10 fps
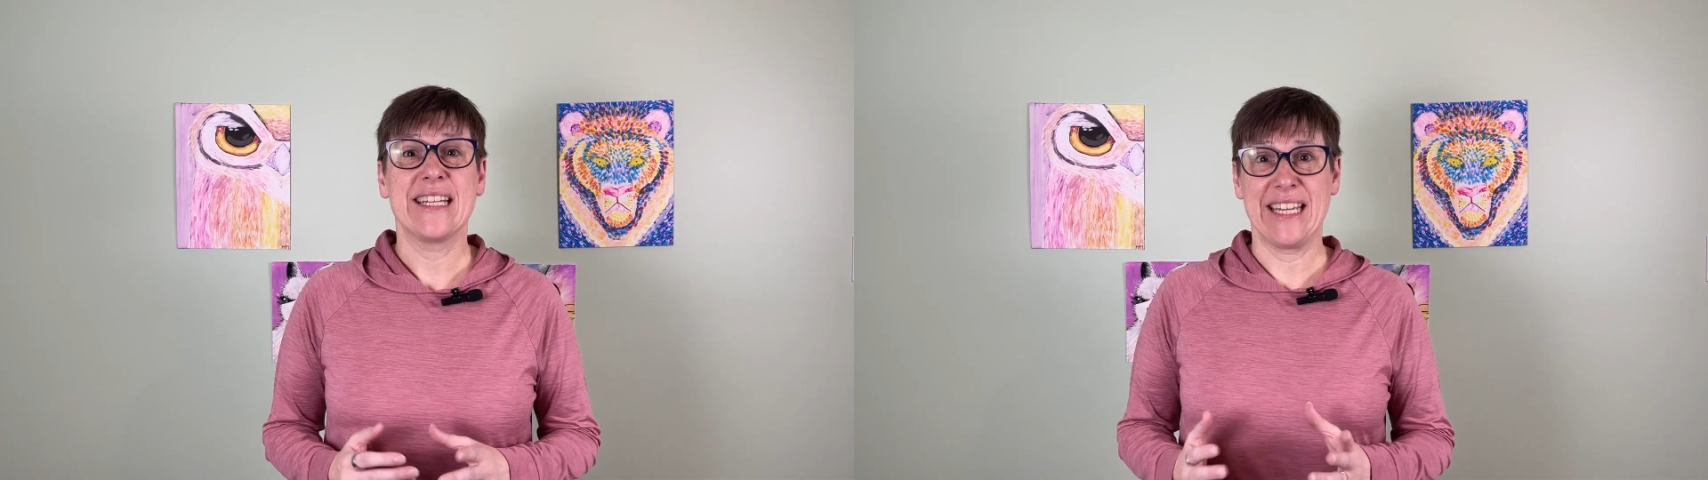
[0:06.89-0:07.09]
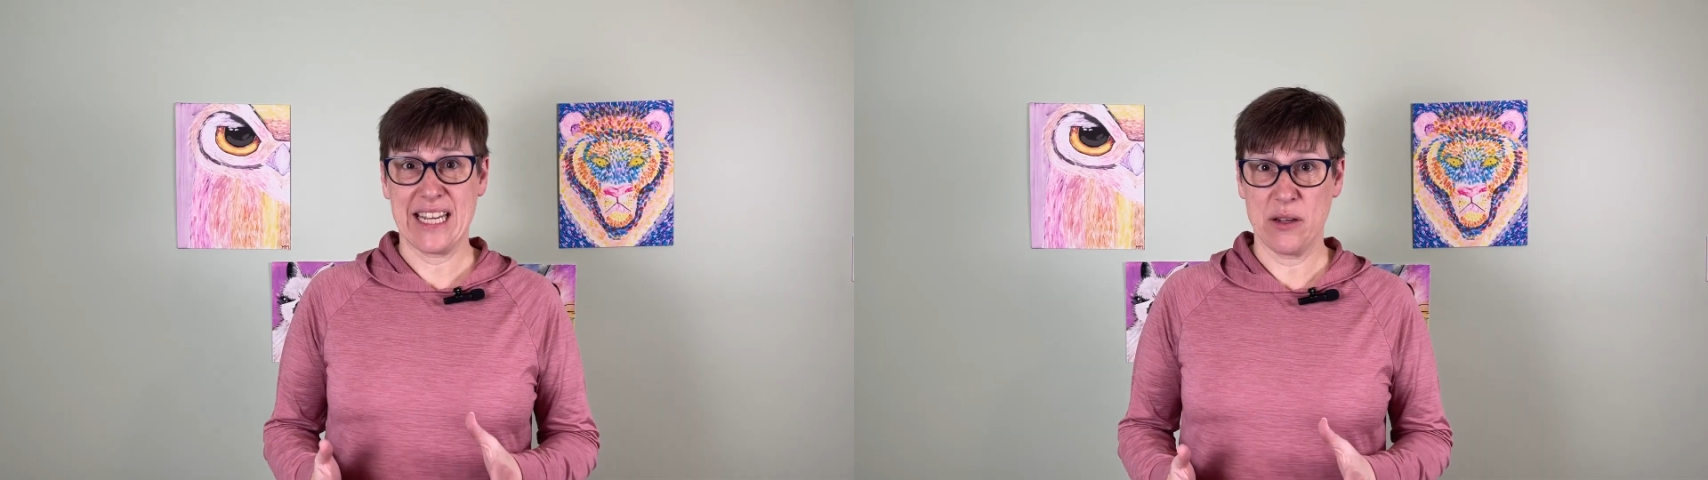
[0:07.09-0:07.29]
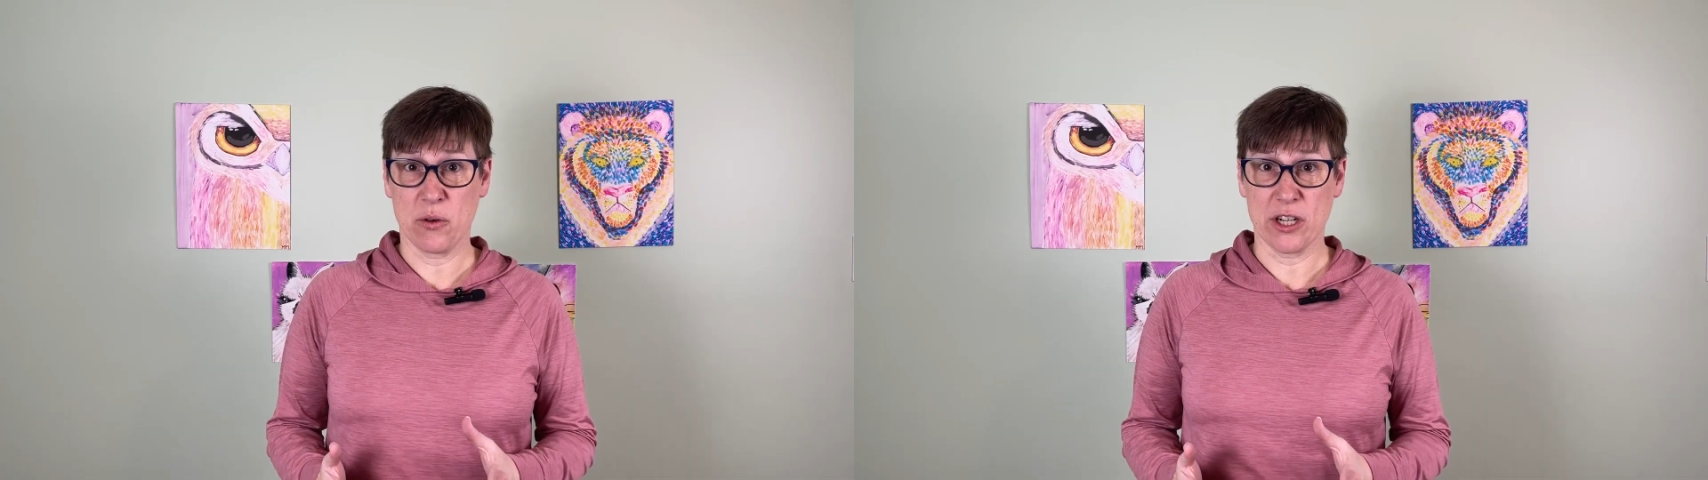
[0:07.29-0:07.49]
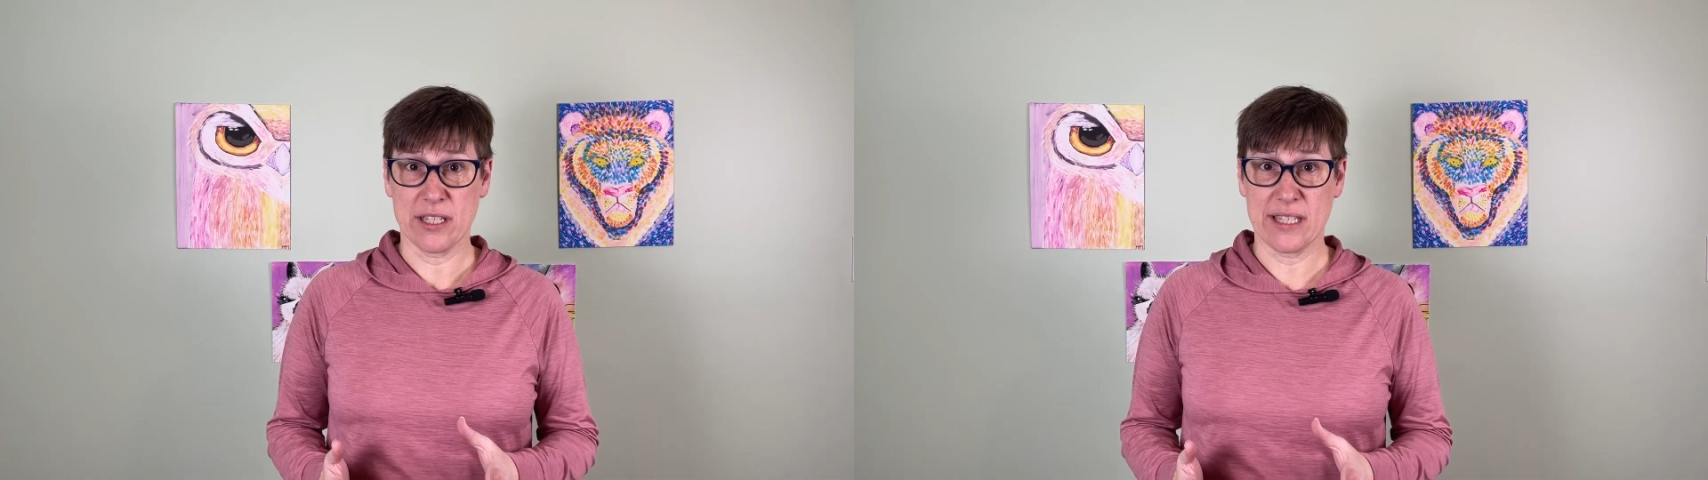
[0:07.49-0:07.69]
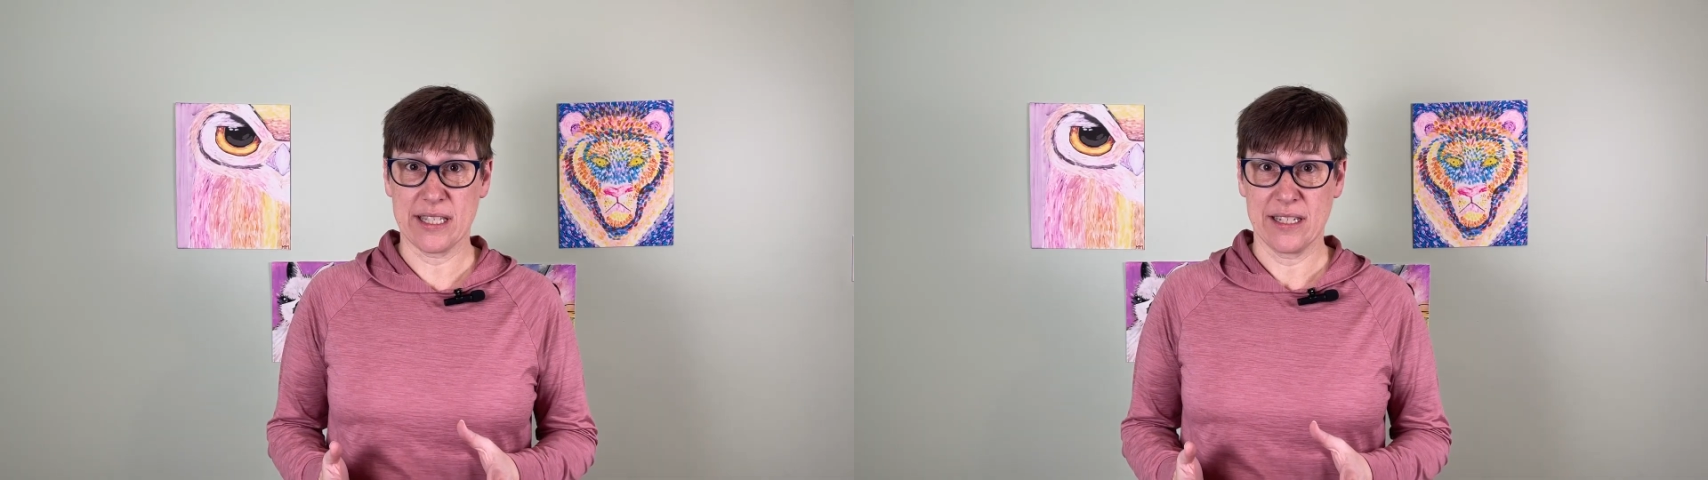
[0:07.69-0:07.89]

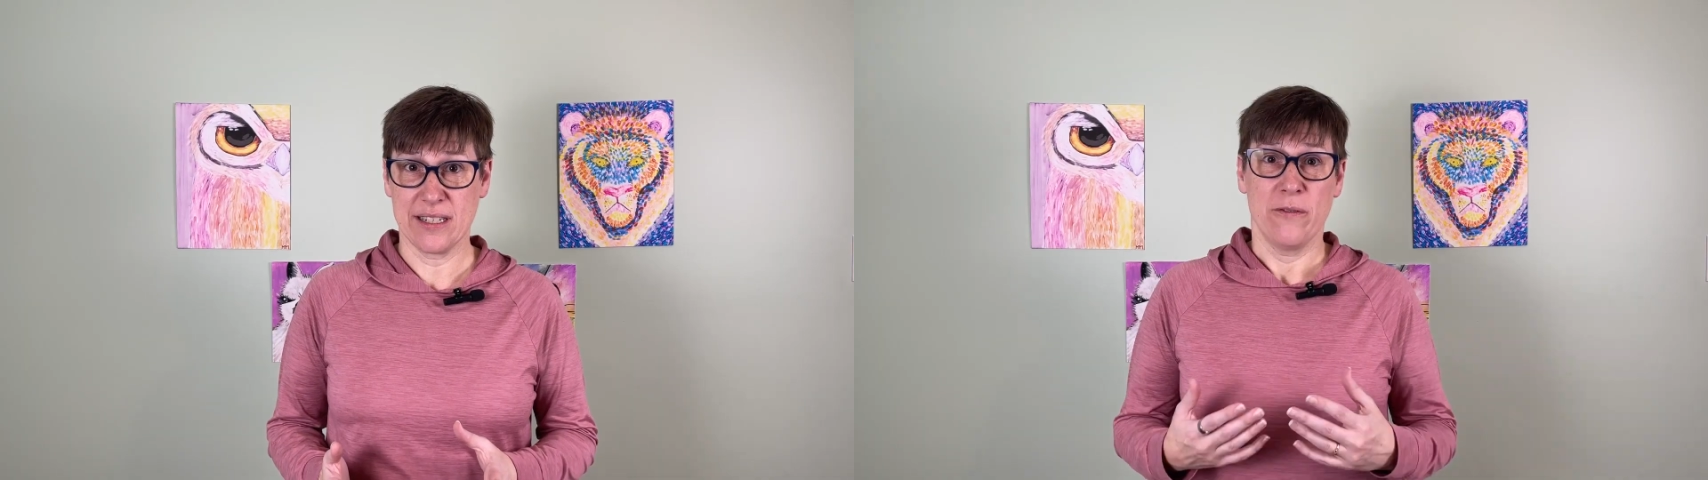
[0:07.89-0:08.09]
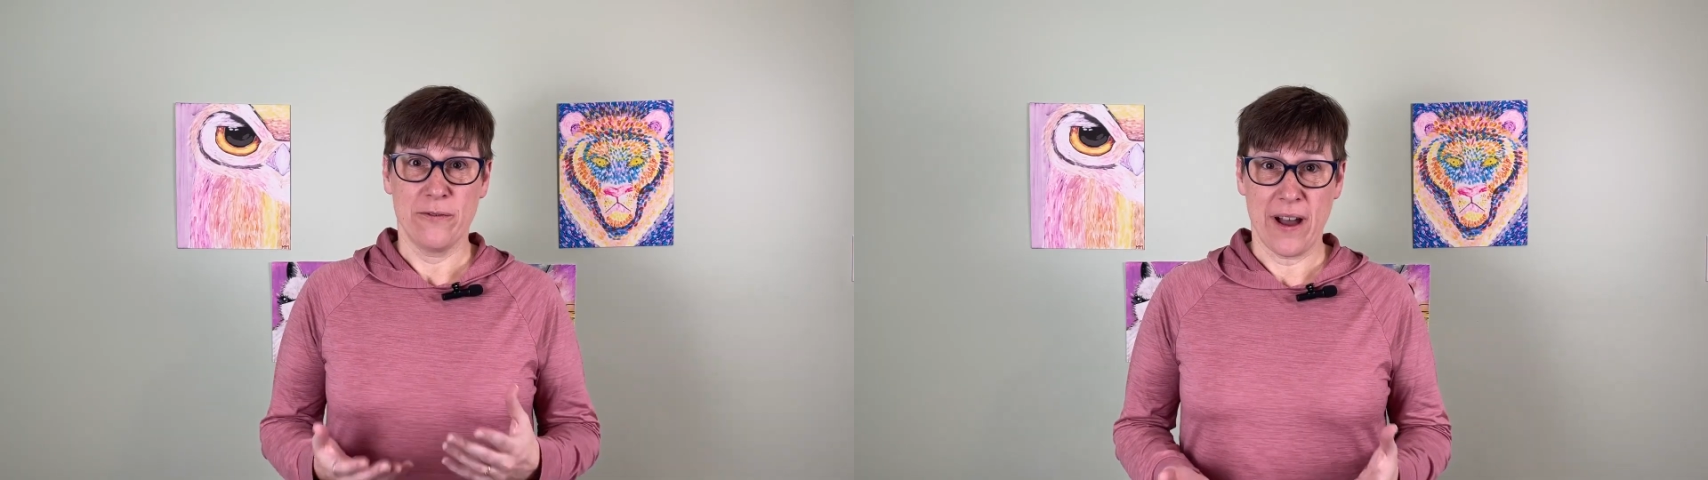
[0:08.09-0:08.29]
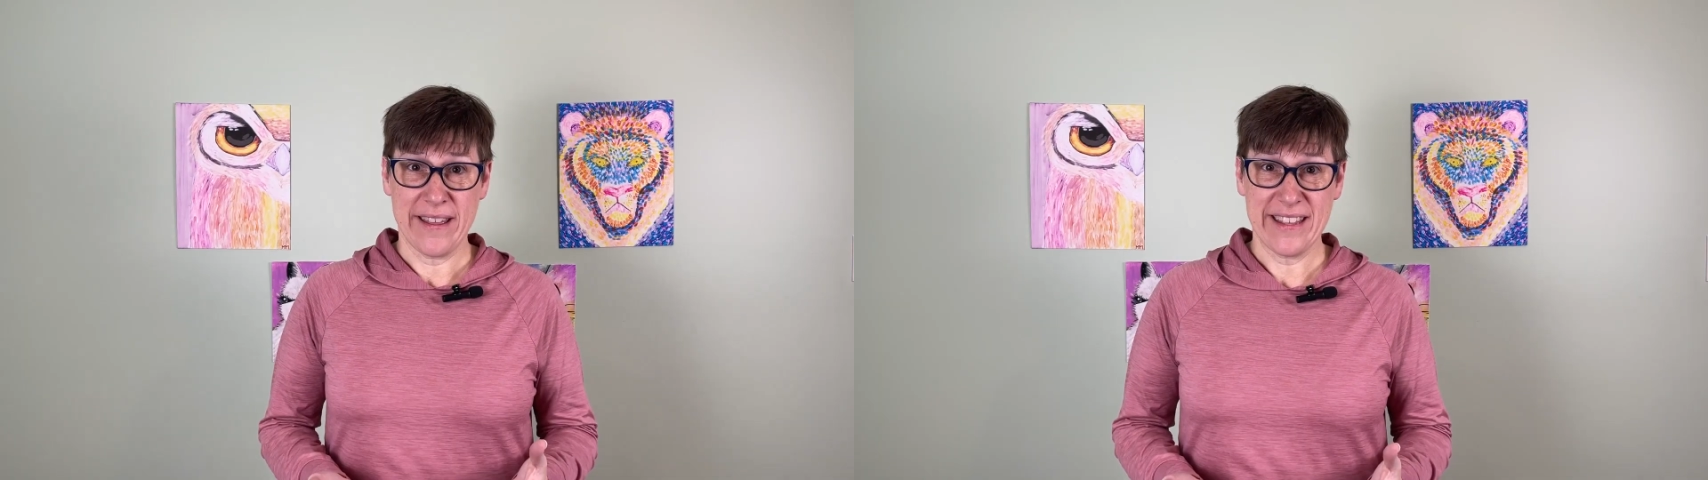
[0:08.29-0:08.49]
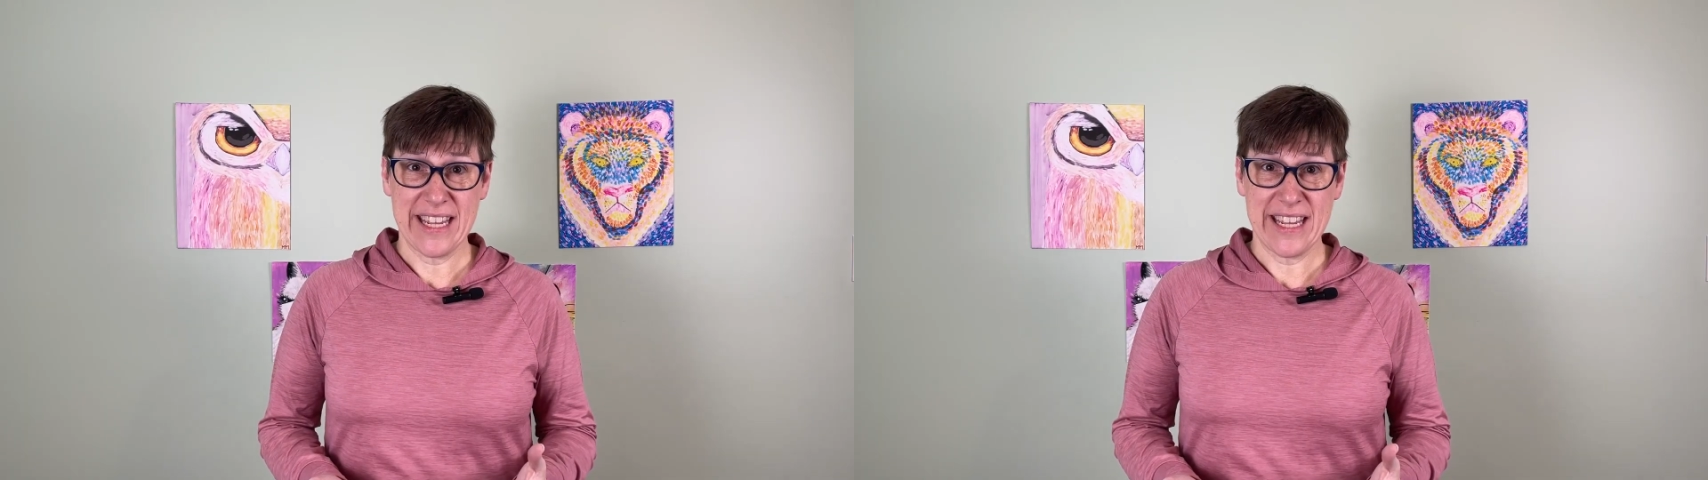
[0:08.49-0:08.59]
Keywords. Find the